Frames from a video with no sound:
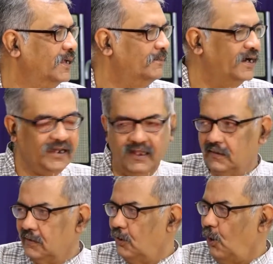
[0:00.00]
But
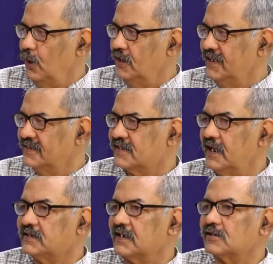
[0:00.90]
in all these
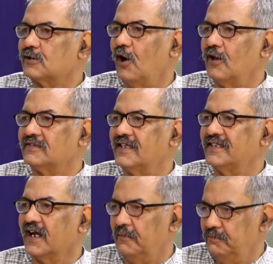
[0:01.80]
latest laws that
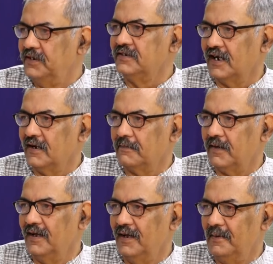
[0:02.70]
the government
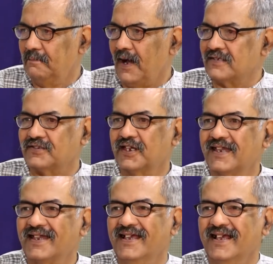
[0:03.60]
are
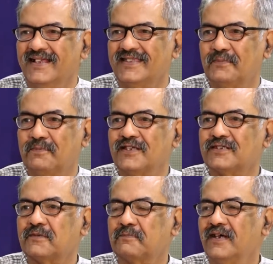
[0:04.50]
passing, the
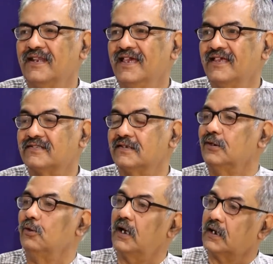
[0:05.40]
principle is
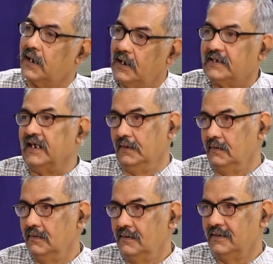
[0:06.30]
you are guilty
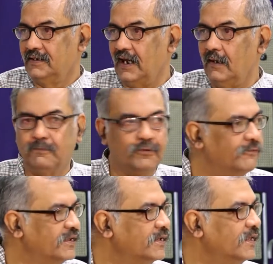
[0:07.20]
till
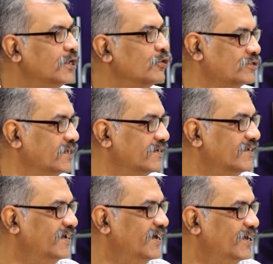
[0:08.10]
proven innocent.
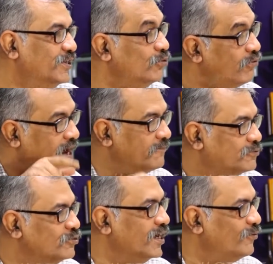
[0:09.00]
You
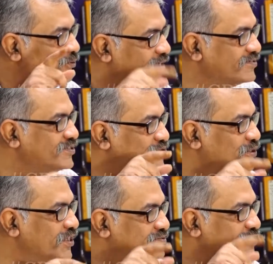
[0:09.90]
have to, the onus is
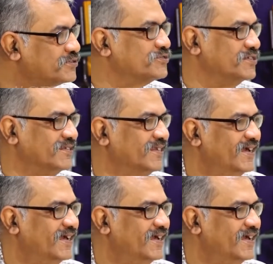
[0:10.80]
on the citizen.